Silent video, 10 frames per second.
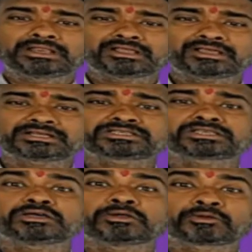
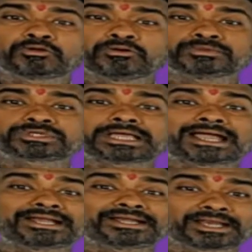nurse, rooms
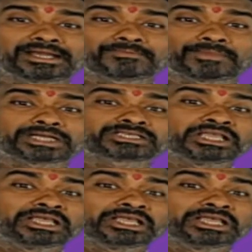and treatments,